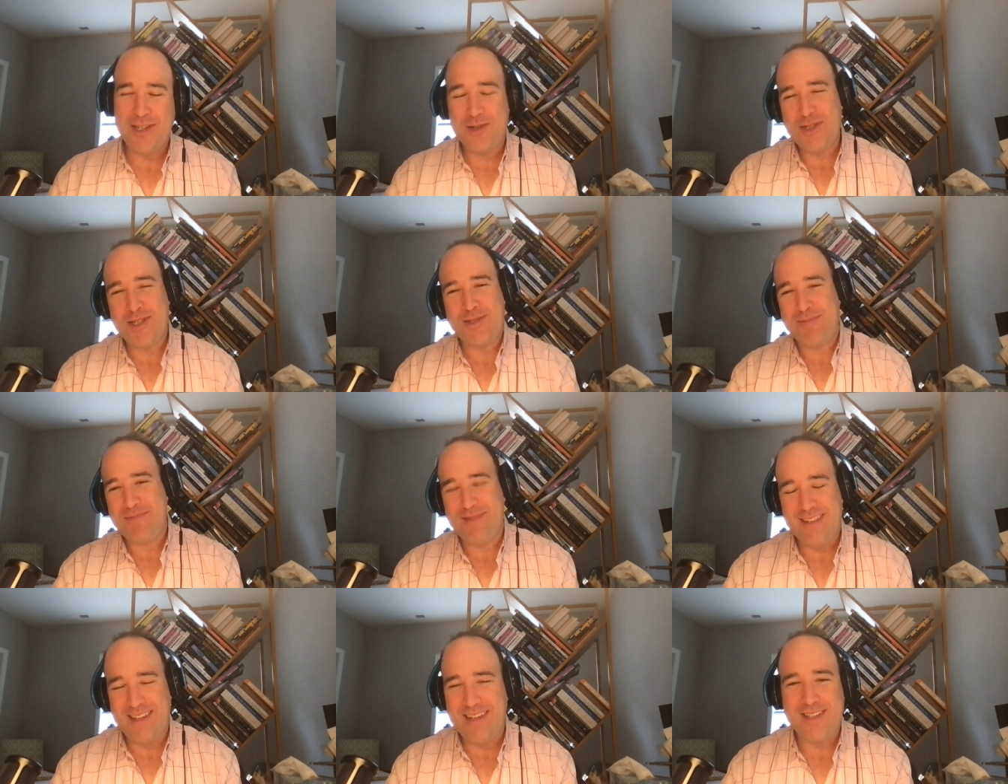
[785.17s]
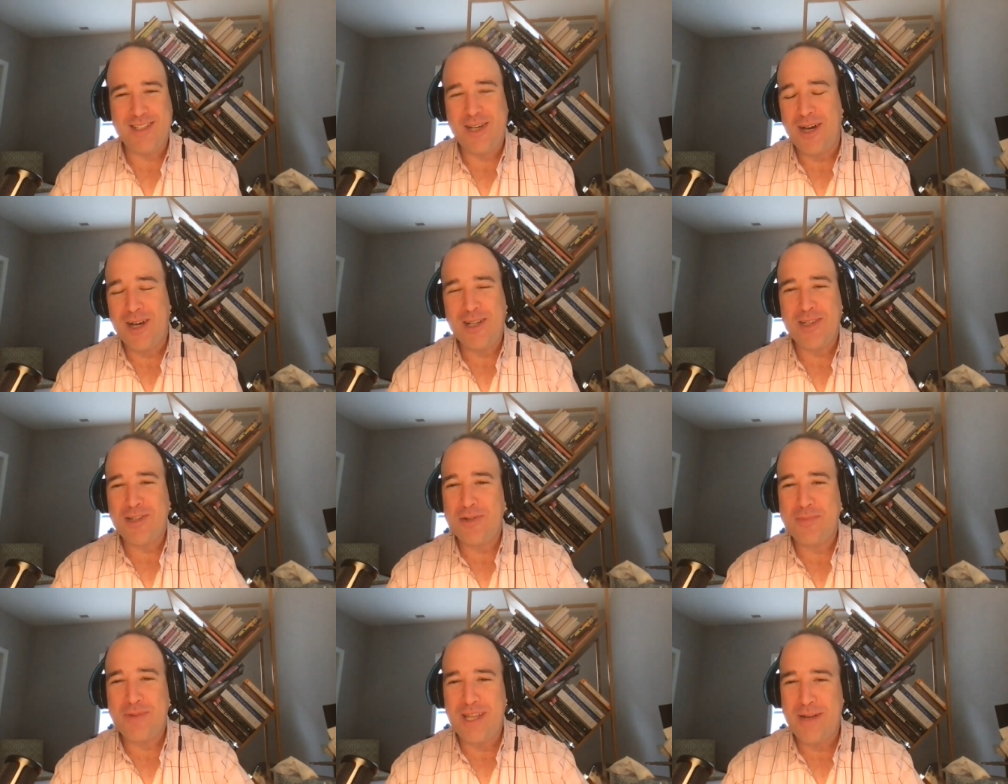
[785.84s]
Can you just
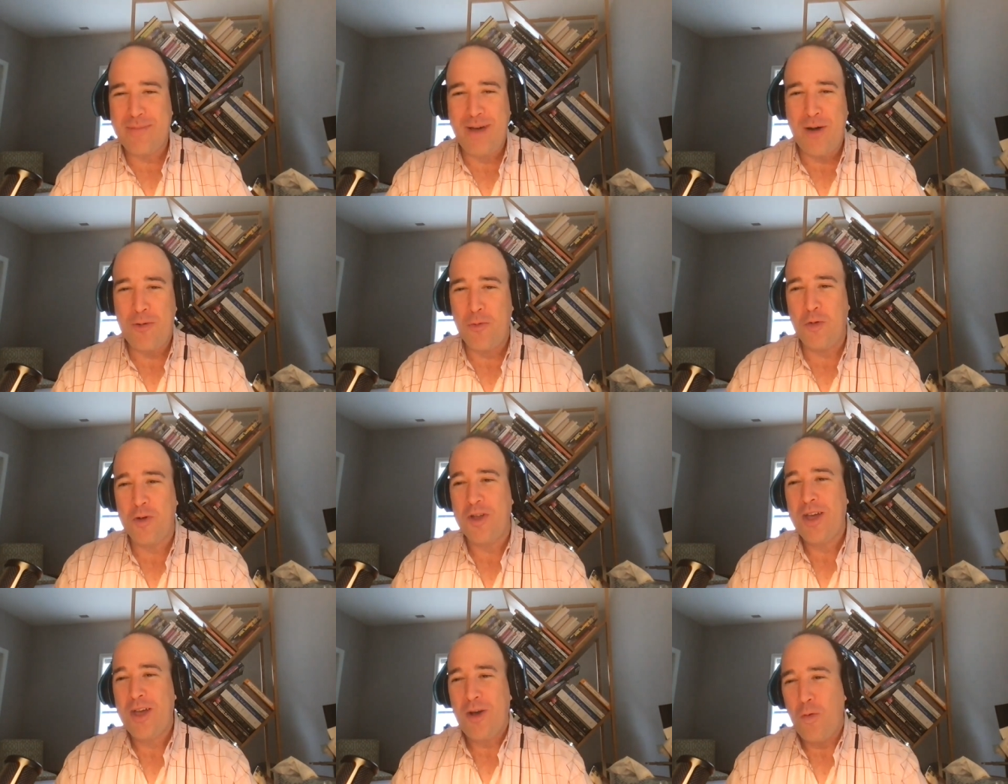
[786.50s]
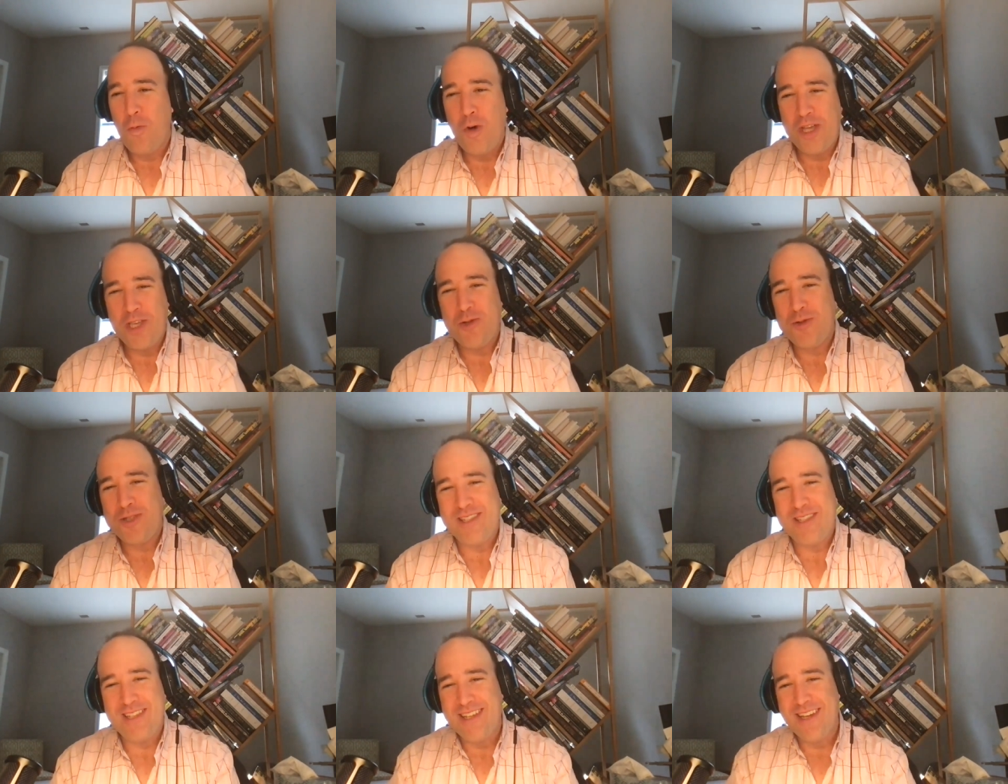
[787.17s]
talk a little bit about what
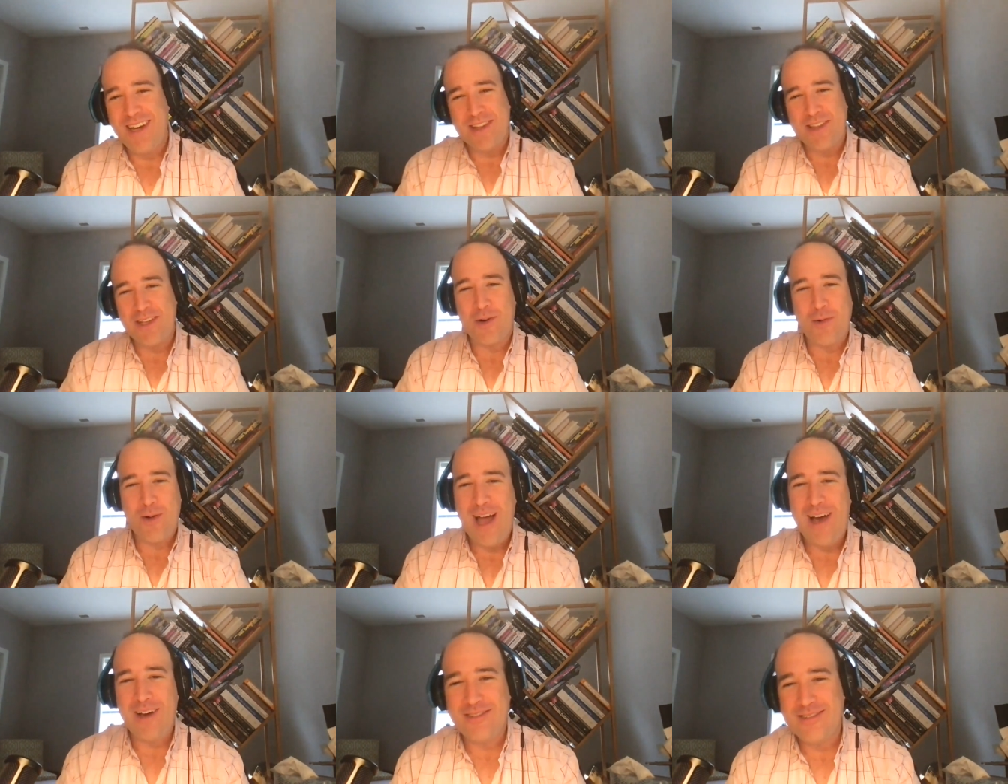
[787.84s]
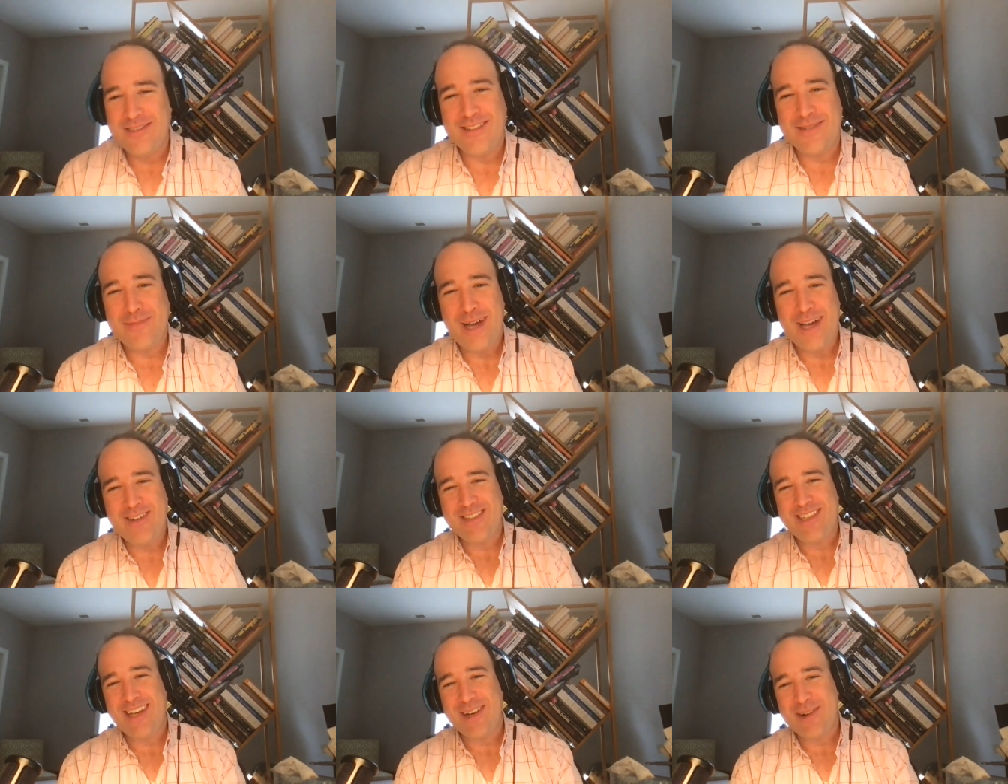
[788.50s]
you see on the ground in
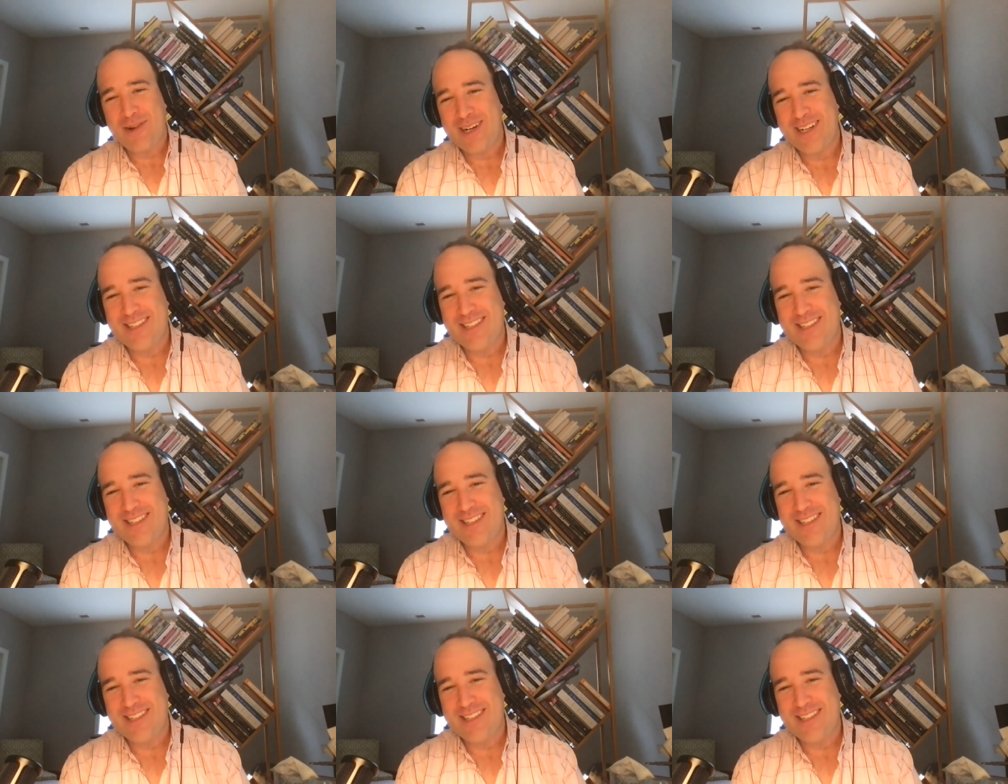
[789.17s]
biotech